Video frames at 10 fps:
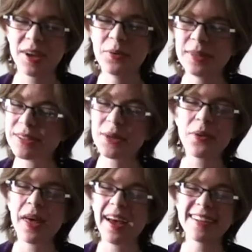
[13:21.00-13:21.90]
I would do
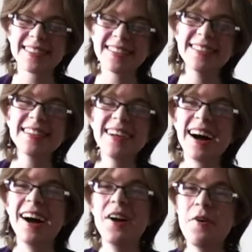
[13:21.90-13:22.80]

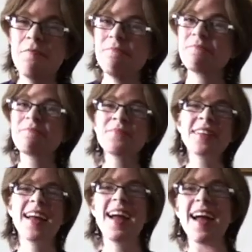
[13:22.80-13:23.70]
that. Um,
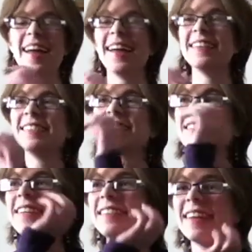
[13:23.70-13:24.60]
and
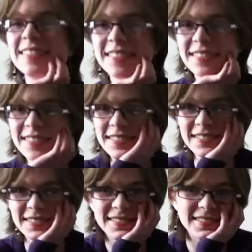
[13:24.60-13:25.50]
and
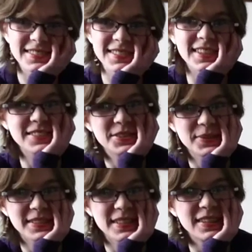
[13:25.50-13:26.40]
stuck to
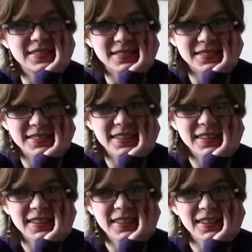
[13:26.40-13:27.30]
his guns.
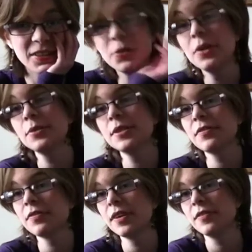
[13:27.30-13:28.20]
Who knows
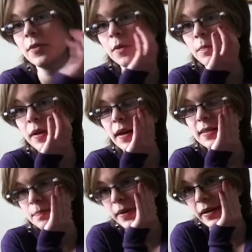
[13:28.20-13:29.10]
if, if it would be
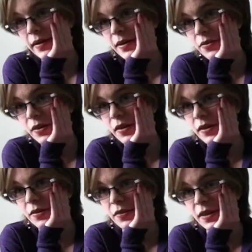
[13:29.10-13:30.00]
as big if he
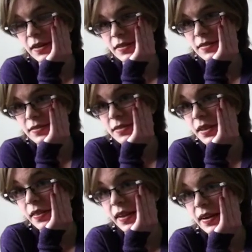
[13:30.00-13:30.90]
if he had
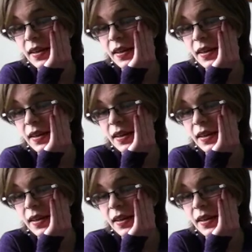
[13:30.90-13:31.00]
done that.